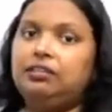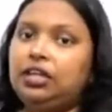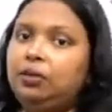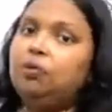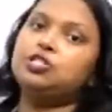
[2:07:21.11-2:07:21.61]
we
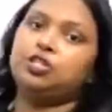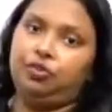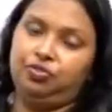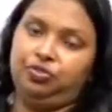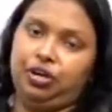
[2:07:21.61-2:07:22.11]
will get positive
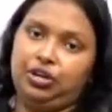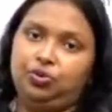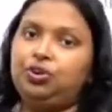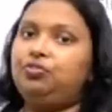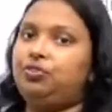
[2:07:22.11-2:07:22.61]
infinity.
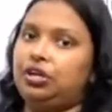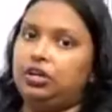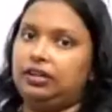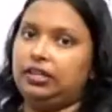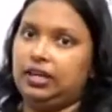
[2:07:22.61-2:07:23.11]
Two
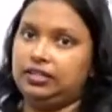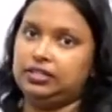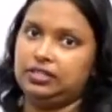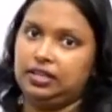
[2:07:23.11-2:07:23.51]
different things.